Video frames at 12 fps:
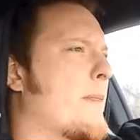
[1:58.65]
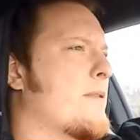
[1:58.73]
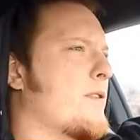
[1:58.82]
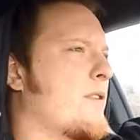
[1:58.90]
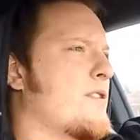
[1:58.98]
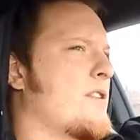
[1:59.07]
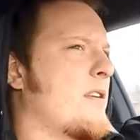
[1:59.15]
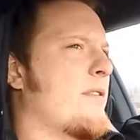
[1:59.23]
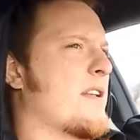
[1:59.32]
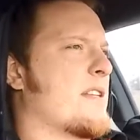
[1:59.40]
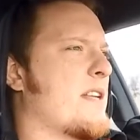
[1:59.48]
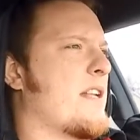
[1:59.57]
So there's certain
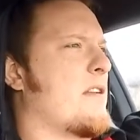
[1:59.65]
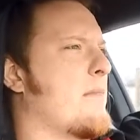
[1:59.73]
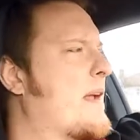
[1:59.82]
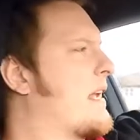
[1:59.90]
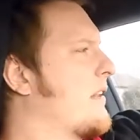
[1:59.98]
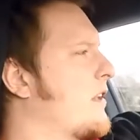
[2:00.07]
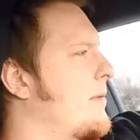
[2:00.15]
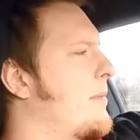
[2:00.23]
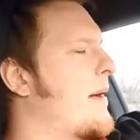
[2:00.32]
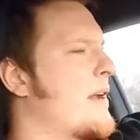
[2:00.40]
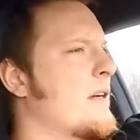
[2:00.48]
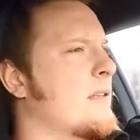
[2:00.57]
things I did to make it a little bit
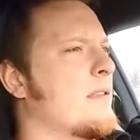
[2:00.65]
better,